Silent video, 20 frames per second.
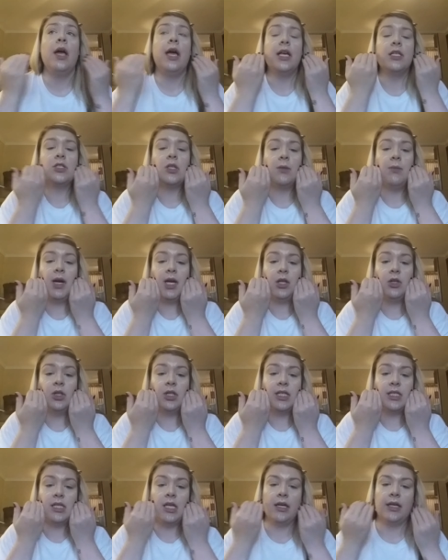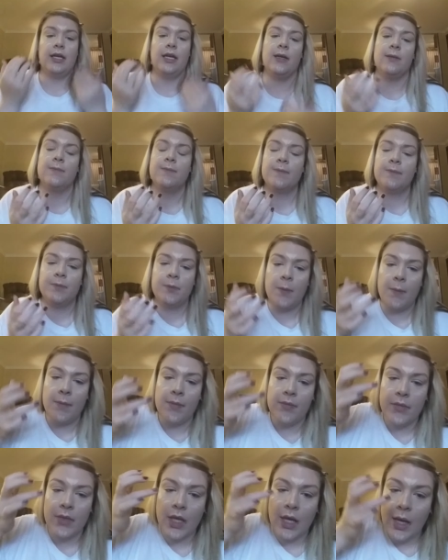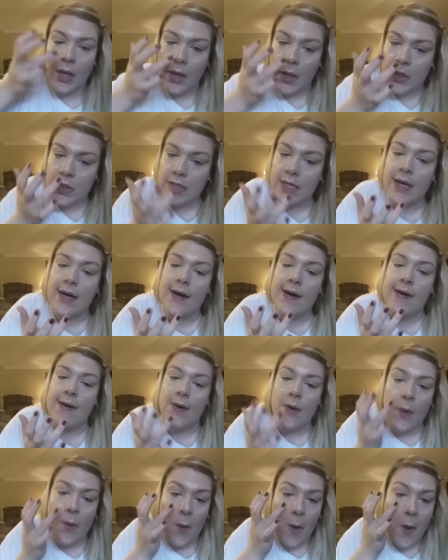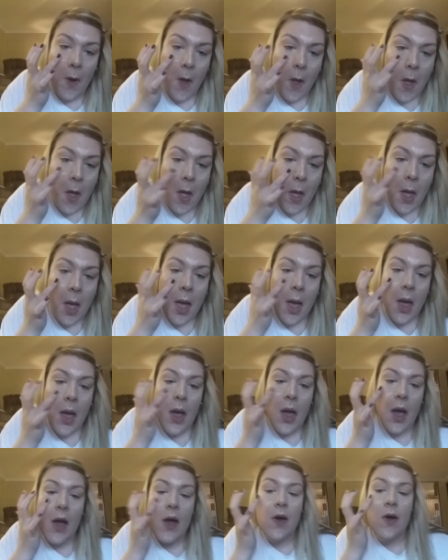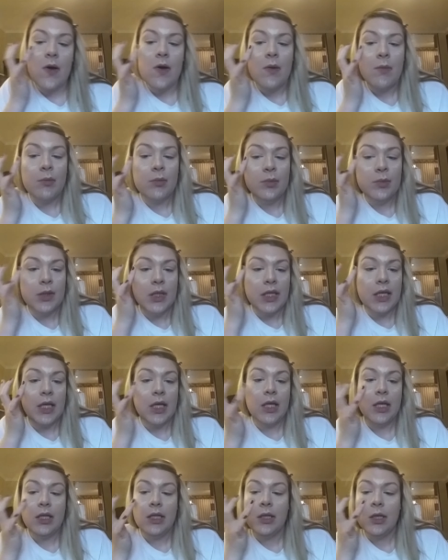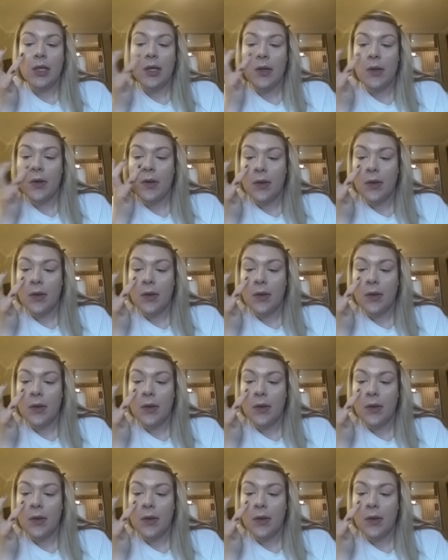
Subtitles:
it's going to make it look sunk in. So, blend